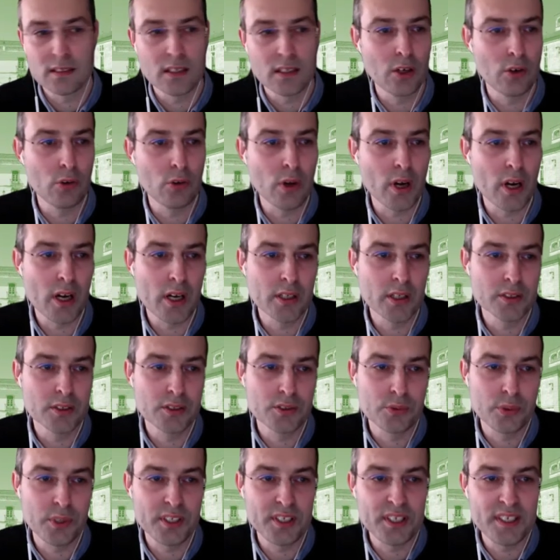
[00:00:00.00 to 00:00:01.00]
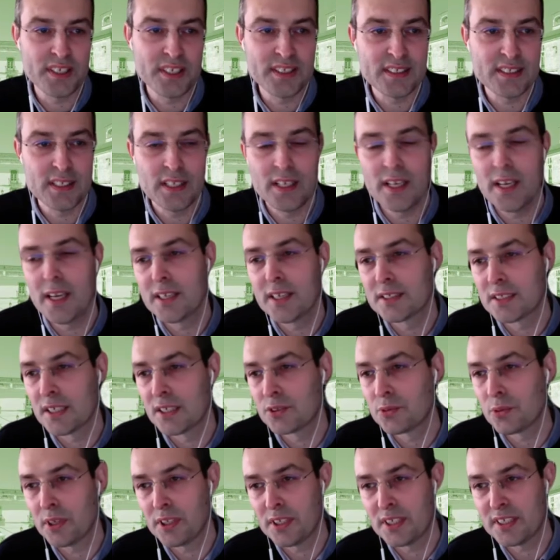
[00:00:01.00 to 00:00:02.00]
around 26
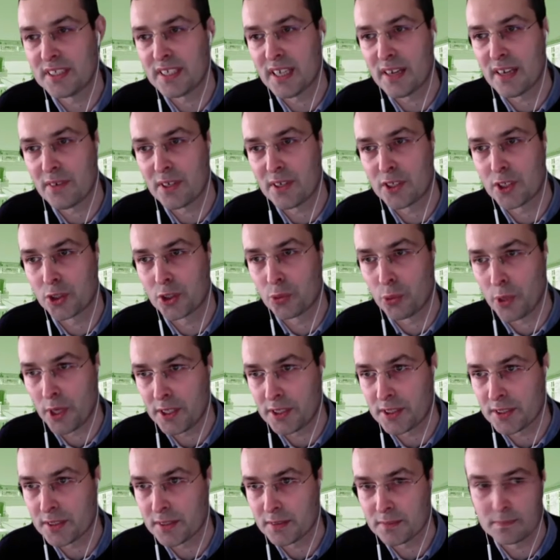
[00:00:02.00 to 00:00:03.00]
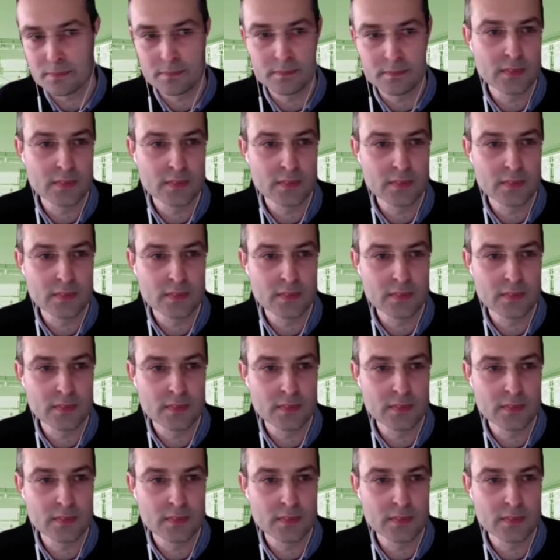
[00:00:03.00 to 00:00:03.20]
and 27 degrees.